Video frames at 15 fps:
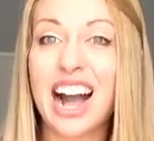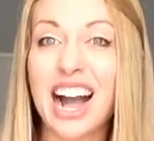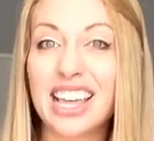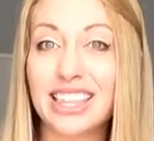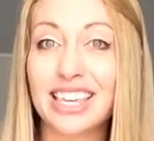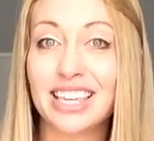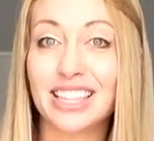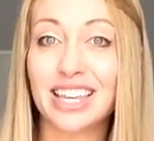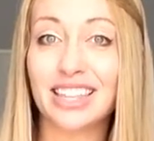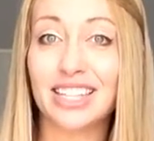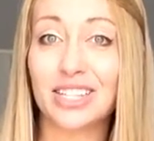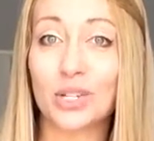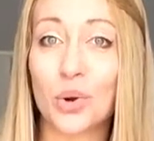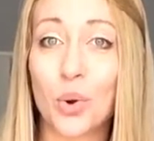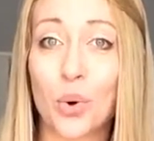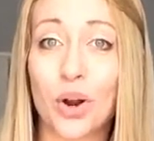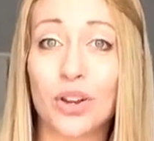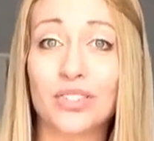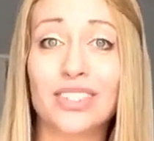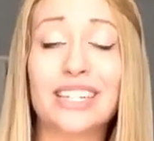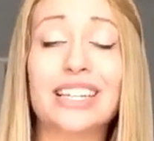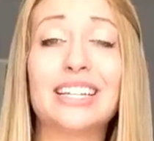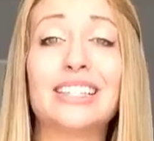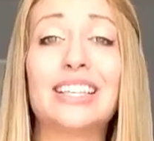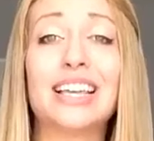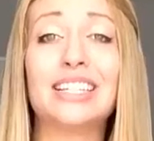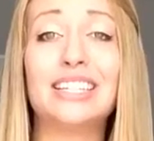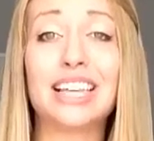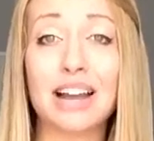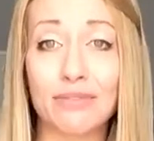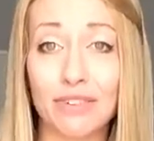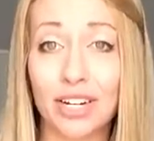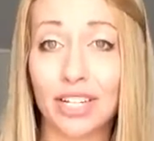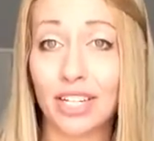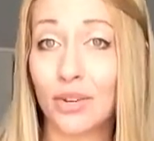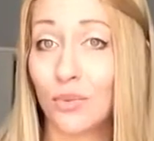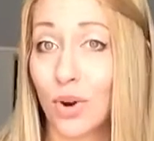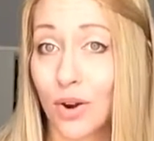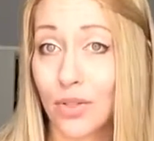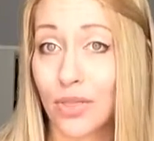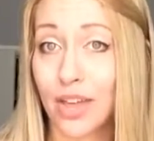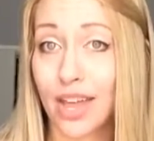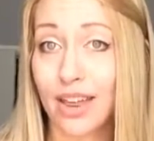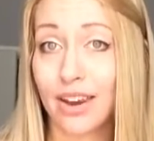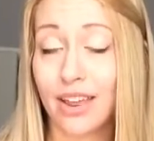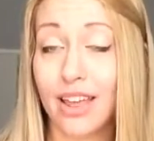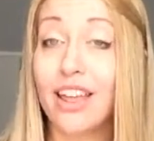I think that this course is definitely worth it.